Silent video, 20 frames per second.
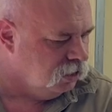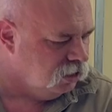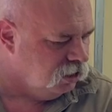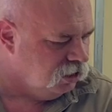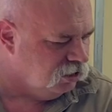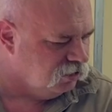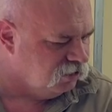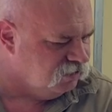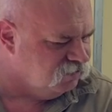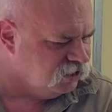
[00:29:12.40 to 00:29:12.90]

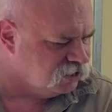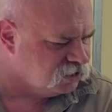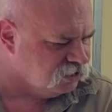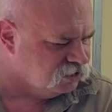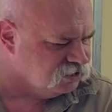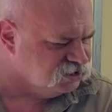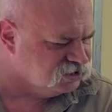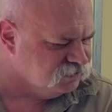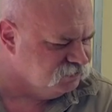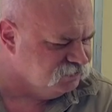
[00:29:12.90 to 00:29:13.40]
Larry
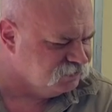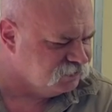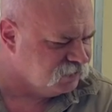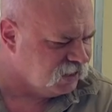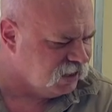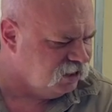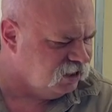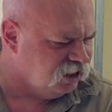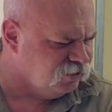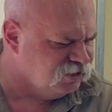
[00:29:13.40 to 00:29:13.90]
Vickers.
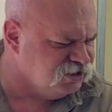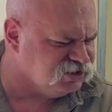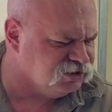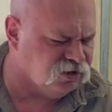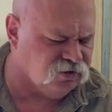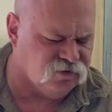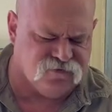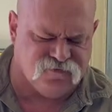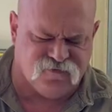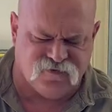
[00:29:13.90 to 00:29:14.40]
And Larry's a
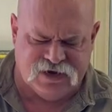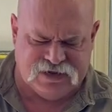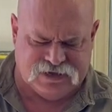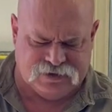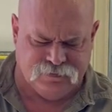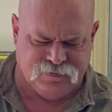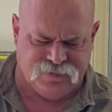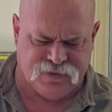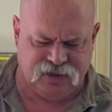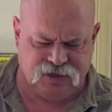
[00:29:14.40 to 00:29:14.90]
little
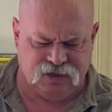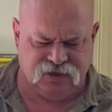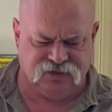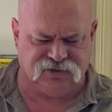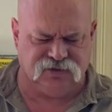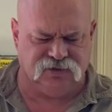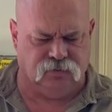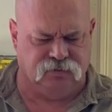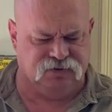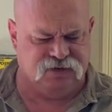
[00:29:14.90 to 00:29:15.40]
funny. He gets a
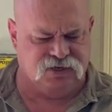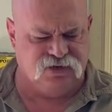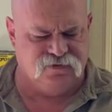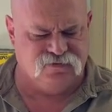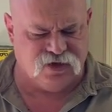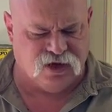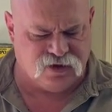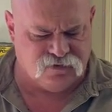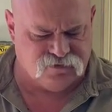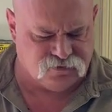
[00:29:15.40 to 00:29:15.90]
little peeved
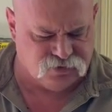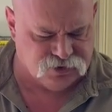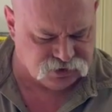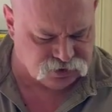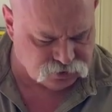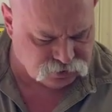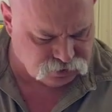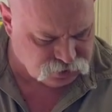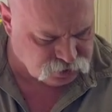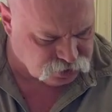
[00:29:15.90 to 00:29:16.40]
off when
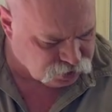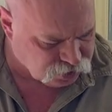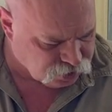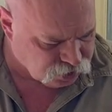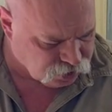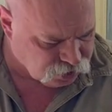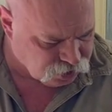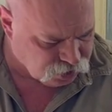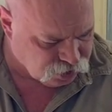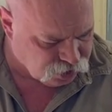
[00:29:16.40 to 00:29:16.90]
you
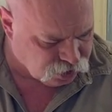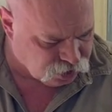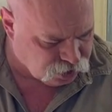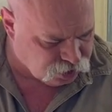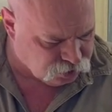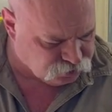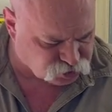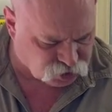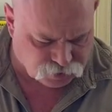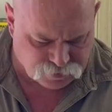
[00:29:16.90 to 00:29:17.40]

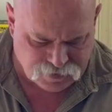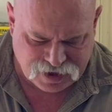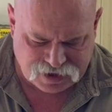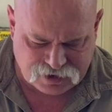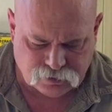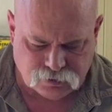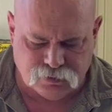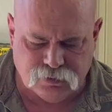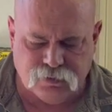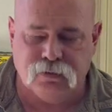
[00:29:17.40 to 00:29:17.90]
drop
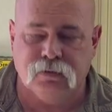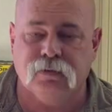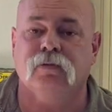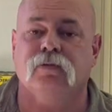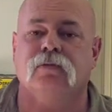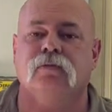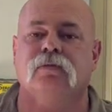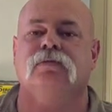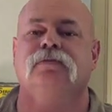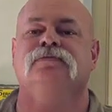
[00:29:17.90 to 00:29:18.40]

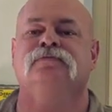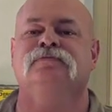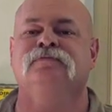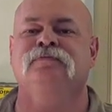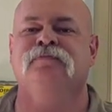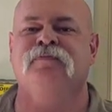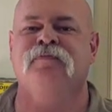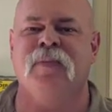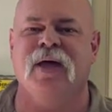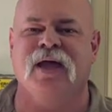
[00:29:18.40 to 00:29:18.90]

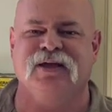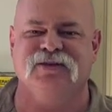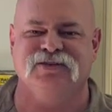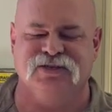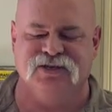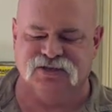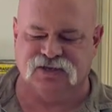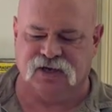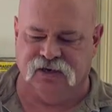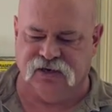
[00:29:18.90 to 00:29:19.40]

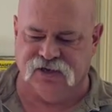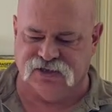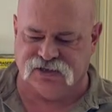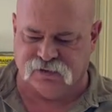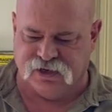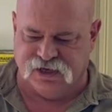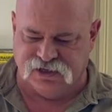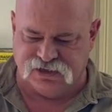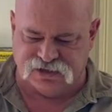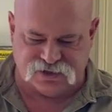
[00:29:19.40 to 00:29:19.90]
magazines on his
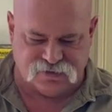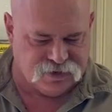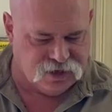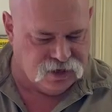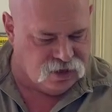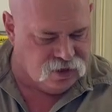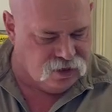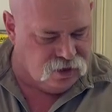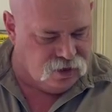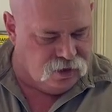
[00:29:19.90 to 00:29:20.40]
range.
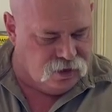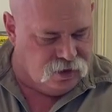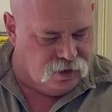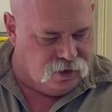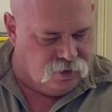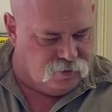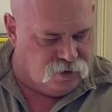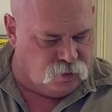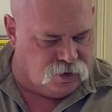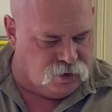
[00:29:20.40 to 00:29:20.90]

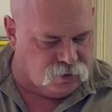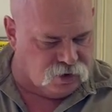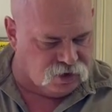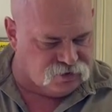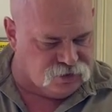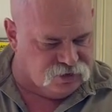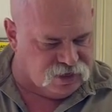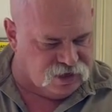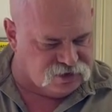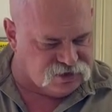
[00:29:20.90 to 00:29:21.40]
But we worked
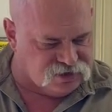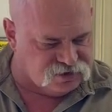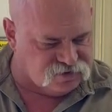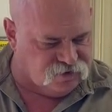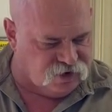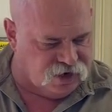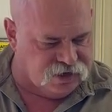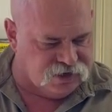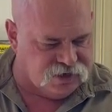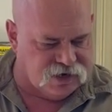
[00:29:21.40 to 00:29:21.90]
through that just
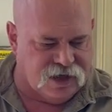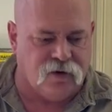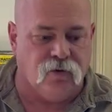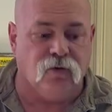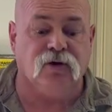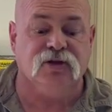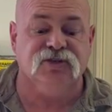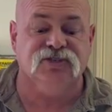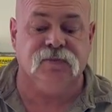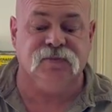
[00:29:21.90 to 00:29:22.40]
fine, and I
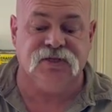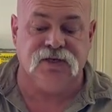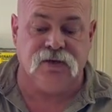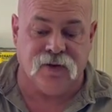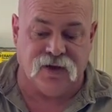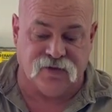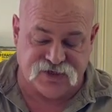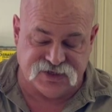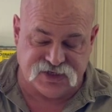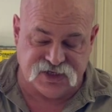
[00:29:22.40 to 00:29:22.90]
learned something
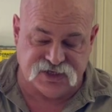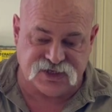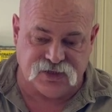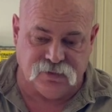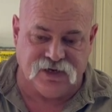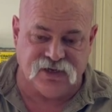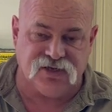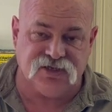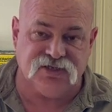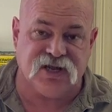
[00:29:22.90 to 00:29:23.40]
about the system,
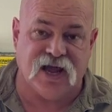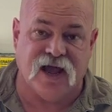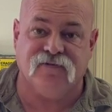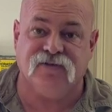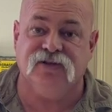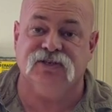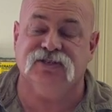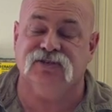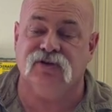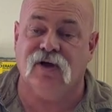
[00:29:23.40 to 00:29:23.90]
and I just have
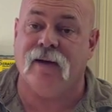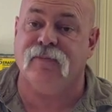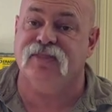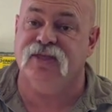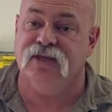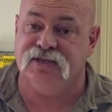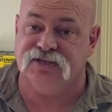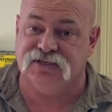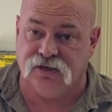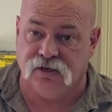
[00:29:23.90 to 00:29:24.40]
to slap
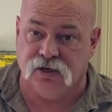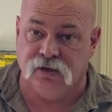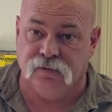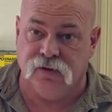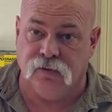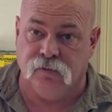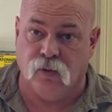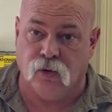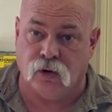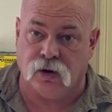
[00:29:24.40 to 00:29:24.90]
things in a little
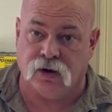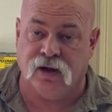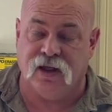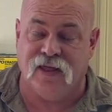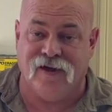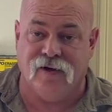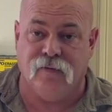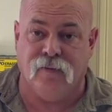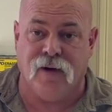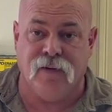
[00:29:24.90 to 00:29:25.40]
bit more. And
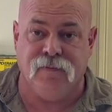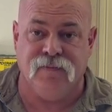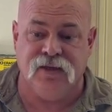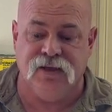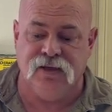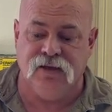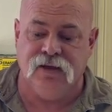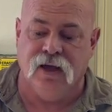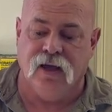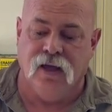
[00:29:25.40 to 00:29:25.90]
that might
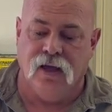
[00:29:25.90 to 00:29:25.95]
be,